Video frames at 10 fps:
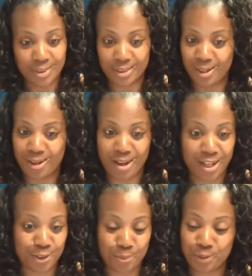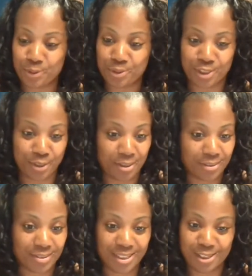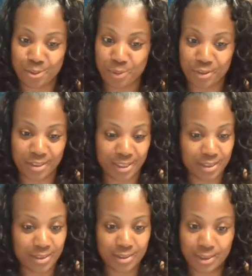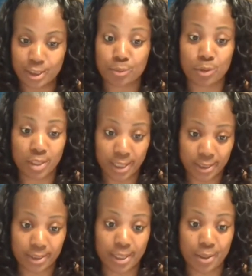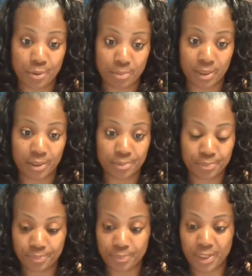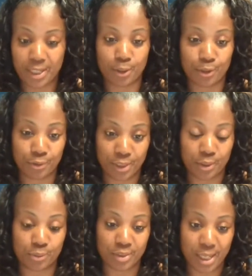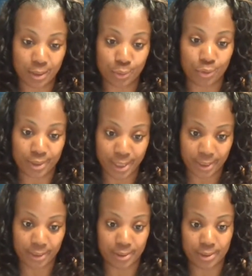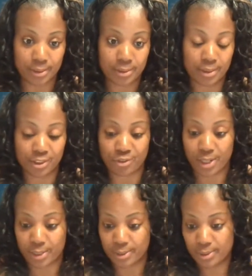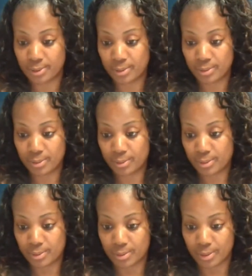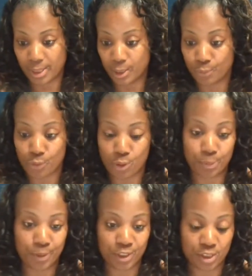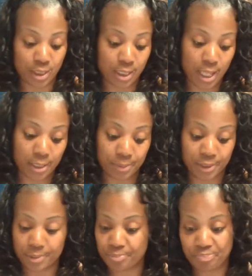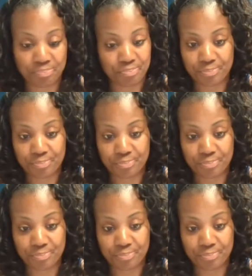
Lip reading: young entrepreneurs, y'all, teach them early. Teach them early how to get their own money, how to earn their own dollar organically. That's right. Ain't nothing wrong with punching a clock, but